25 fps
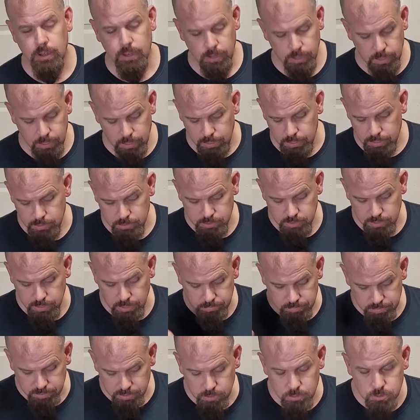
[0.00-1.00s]
and
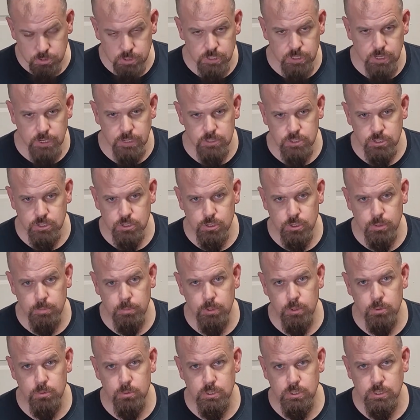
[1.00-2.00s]
never use it as a
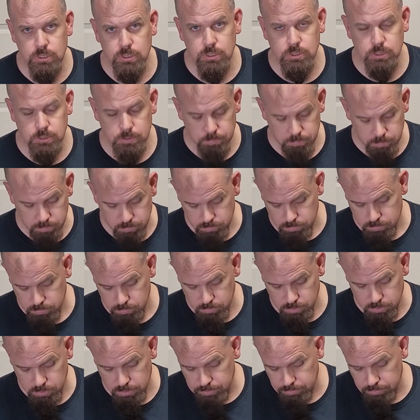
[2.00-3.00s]
tremolo system,
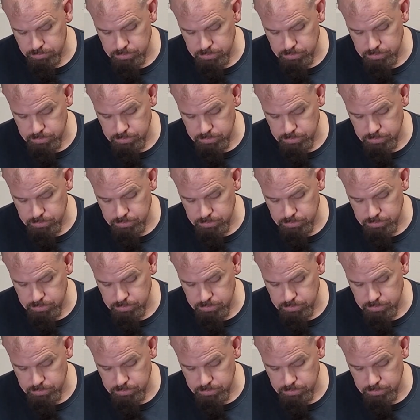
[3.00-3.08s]
and